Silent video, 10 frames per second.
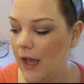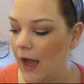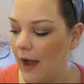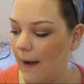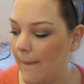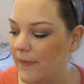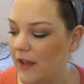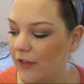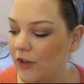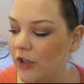
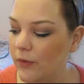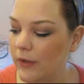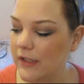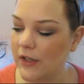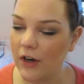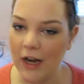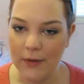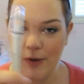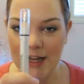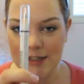The other good ones are
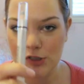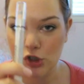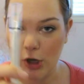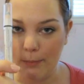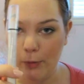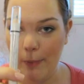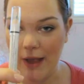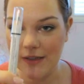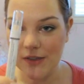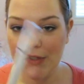NYX Jumbo
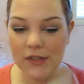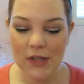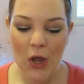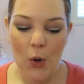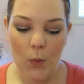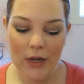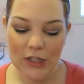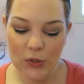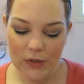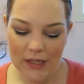Pencils. What I
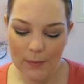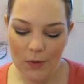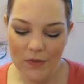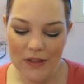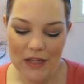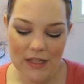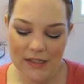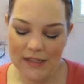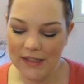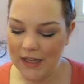don't like about these
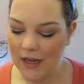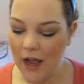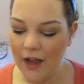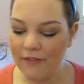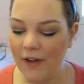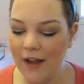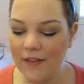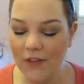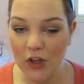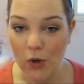is that I find
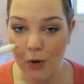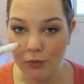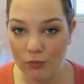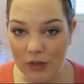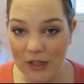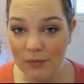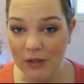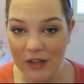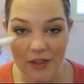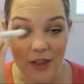that they go on really,
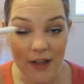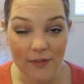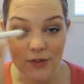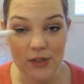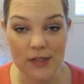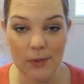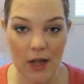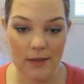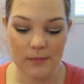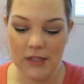really thick if you just
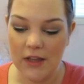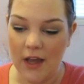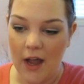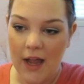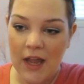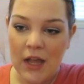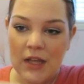apply them to the eye.